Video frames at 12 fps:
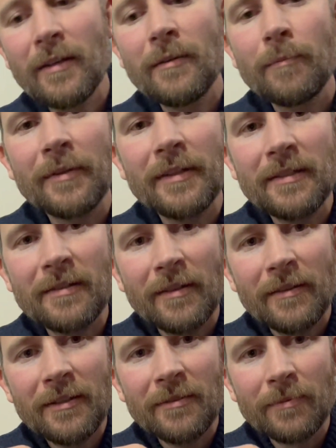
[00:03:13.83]
but these
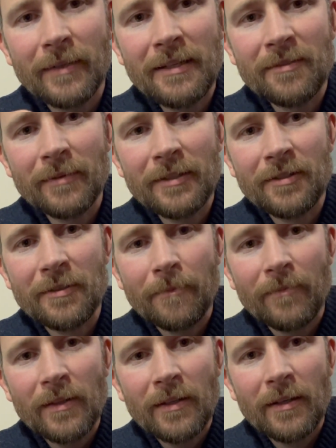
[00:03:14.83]
raised ridges
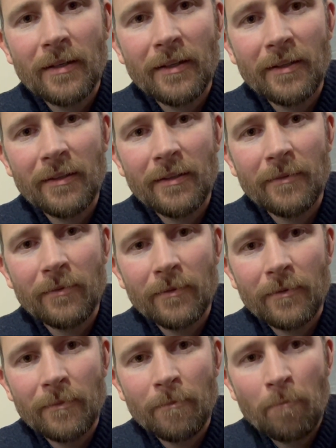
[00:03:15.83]
in the
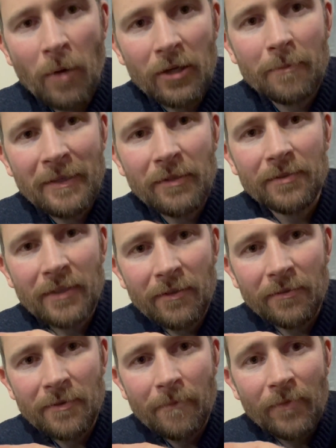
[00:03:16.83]
bark beetle
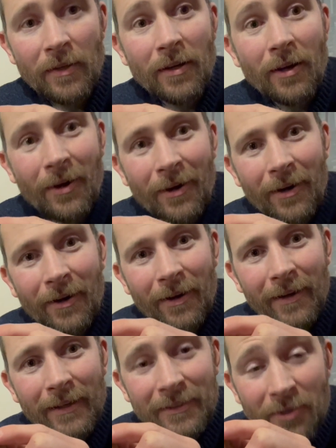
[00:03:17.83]
tunnels
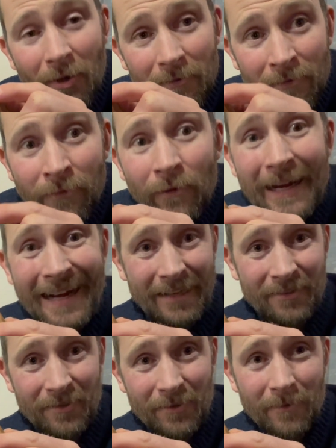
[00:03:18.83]
is called
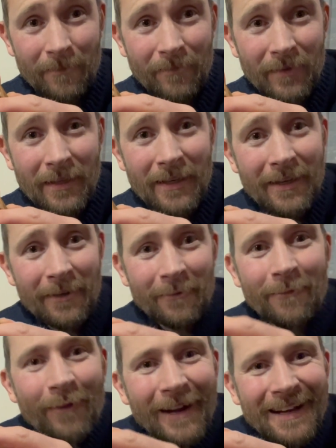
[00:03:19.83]
frass, and
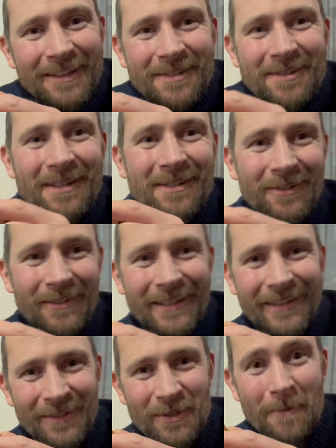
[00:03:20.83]
frass essentially
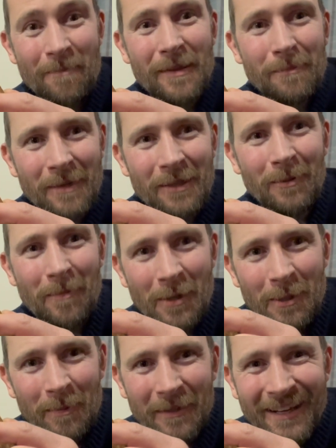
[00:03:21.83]
is beetle poop.